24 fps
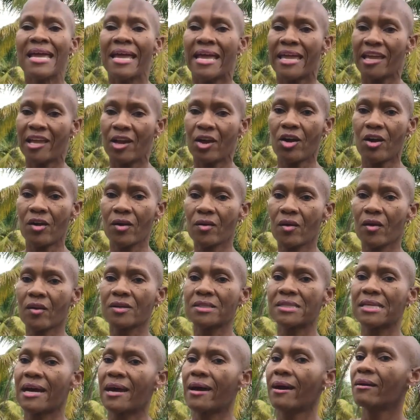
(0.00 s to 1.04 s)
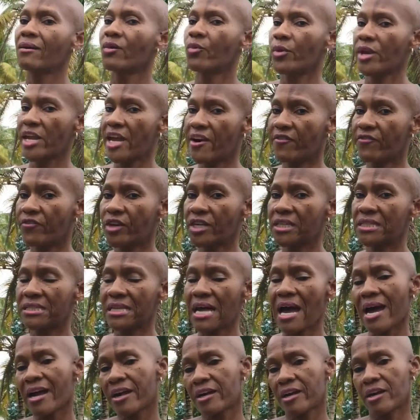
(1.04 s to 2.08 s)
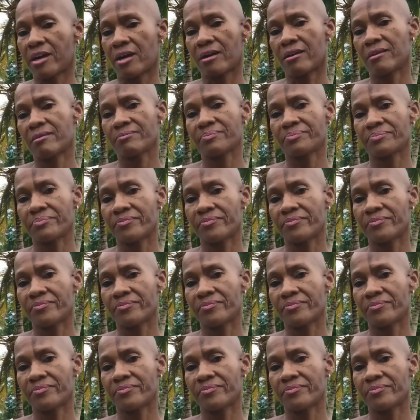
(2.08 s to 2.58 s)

Here on Cocotau, we have free soccer,